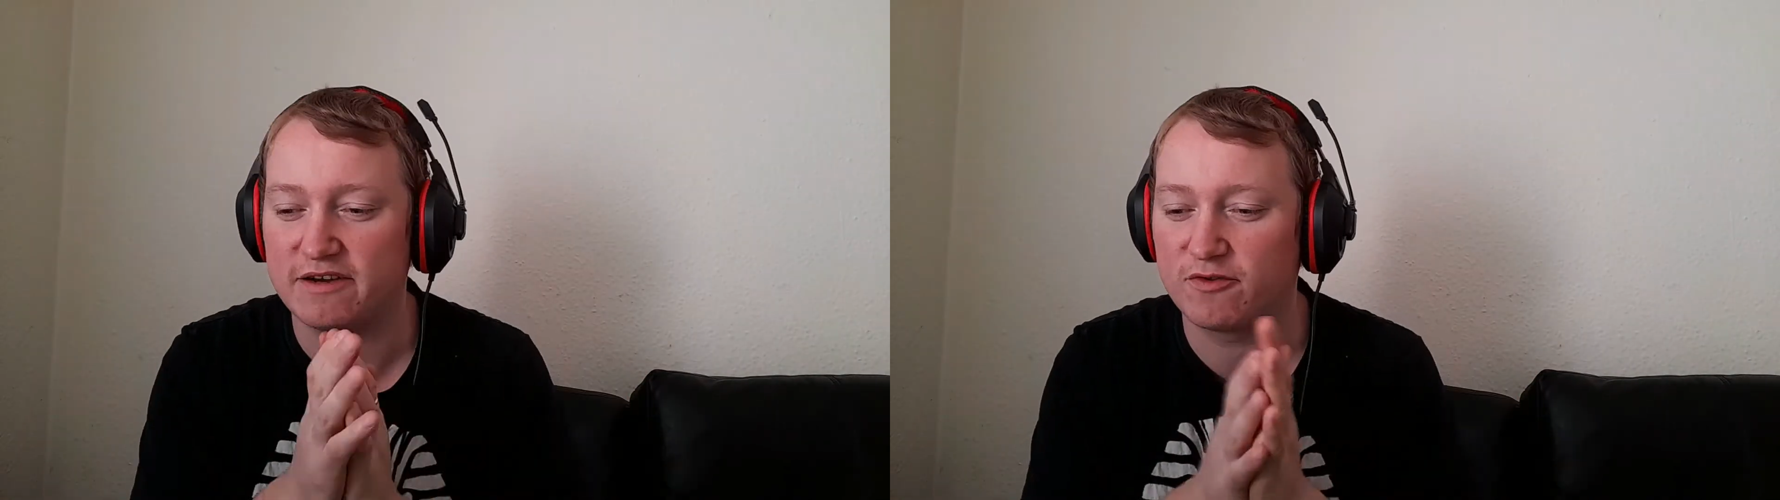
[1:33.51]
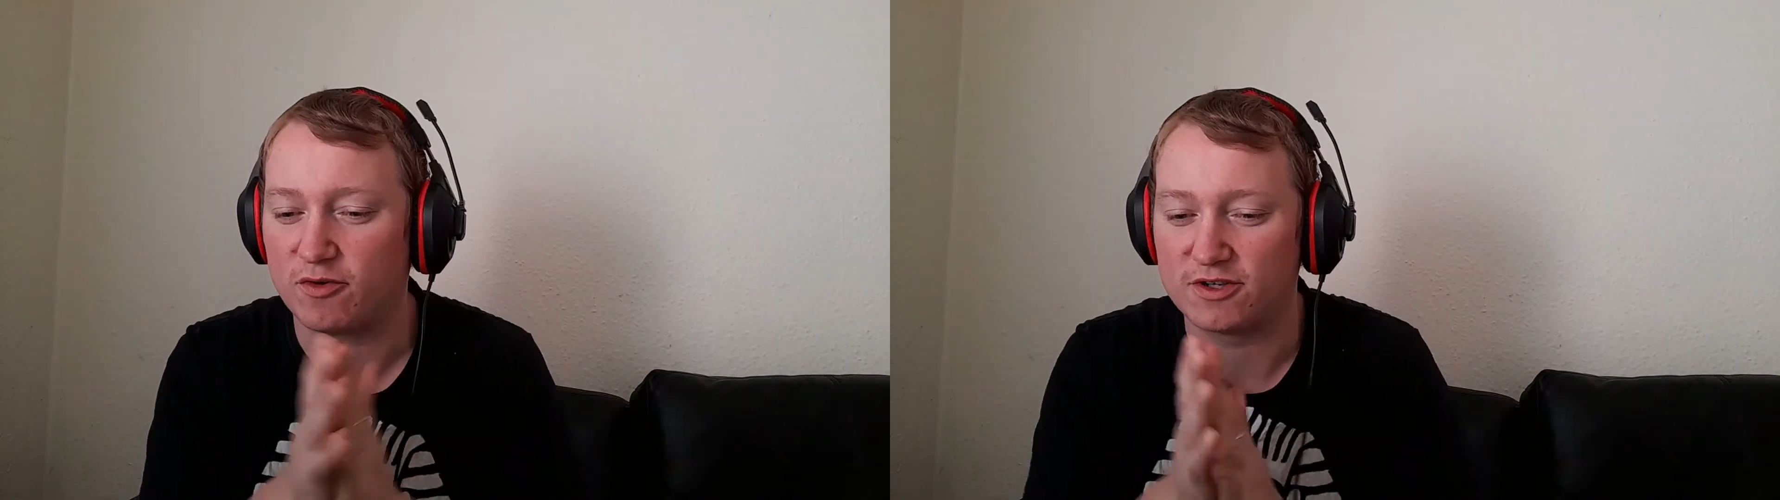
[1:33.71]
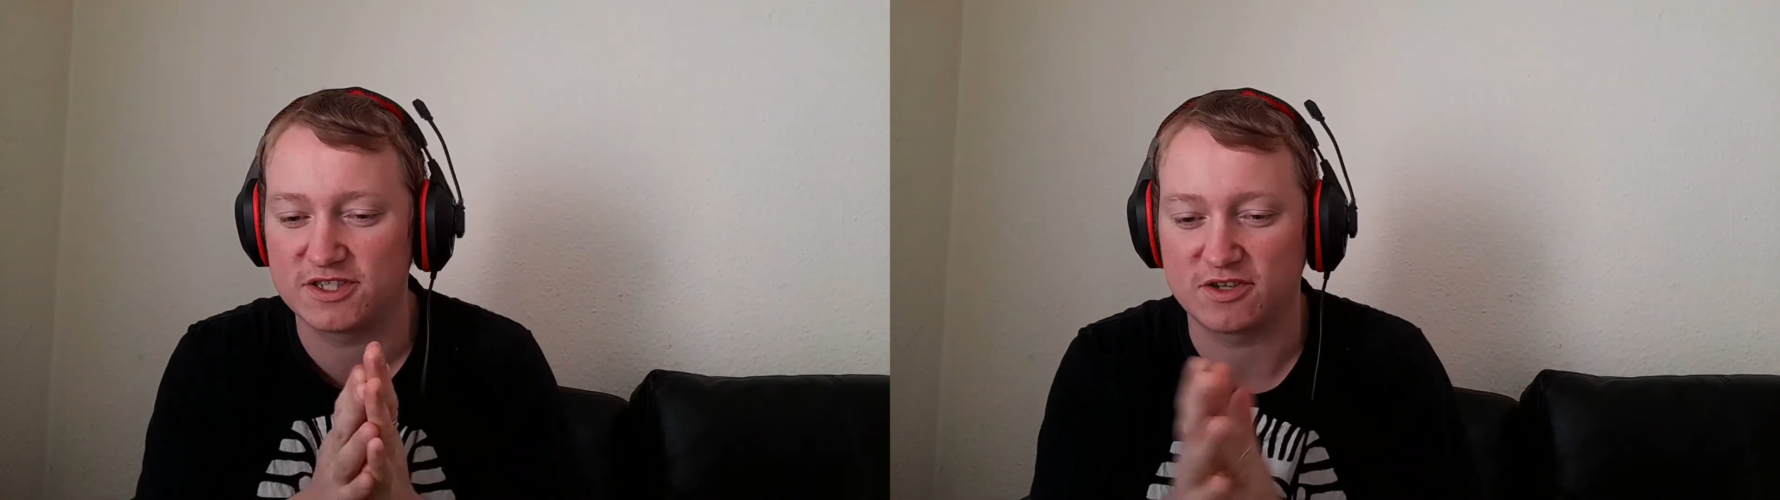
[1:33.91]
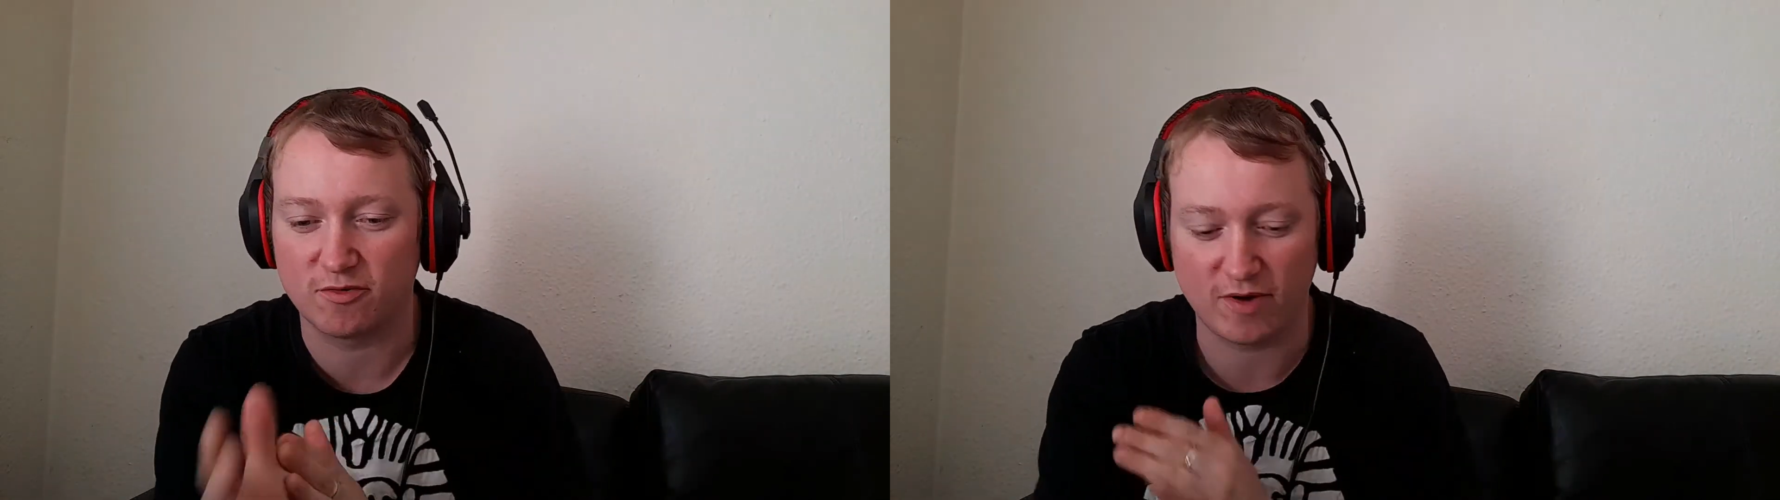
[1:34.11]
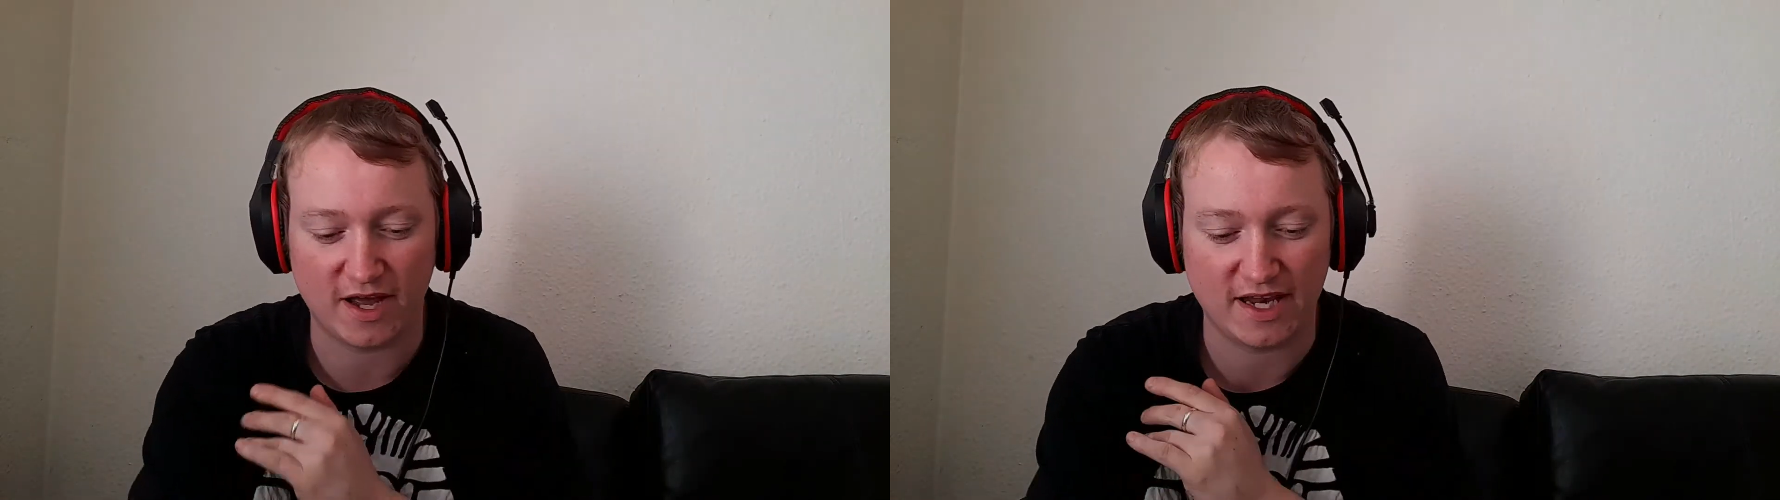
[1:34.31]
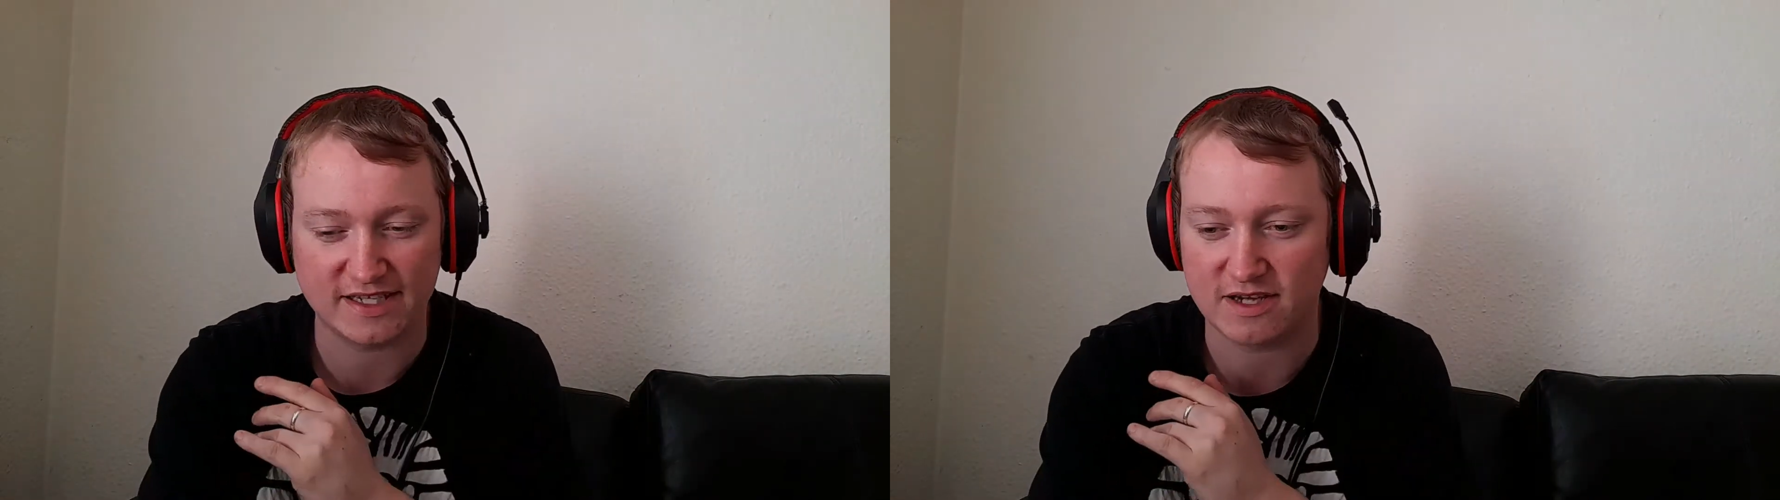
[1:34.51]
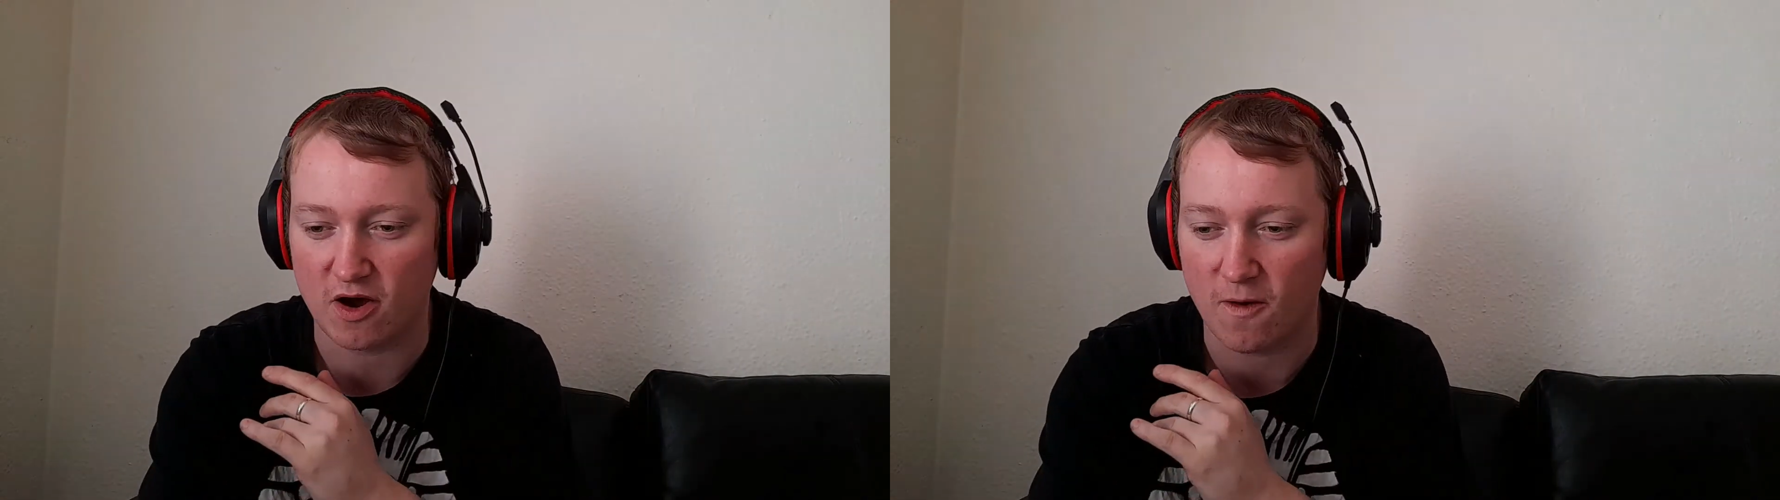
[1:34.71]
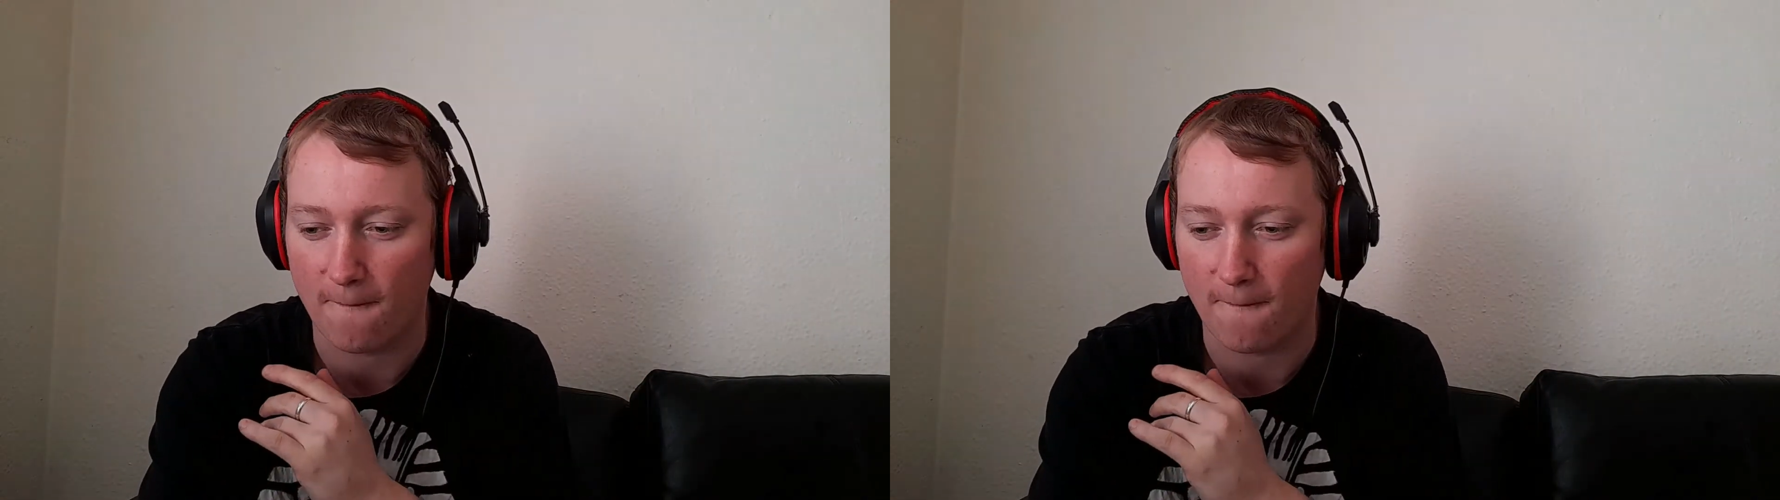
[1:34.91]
of course. So let's go.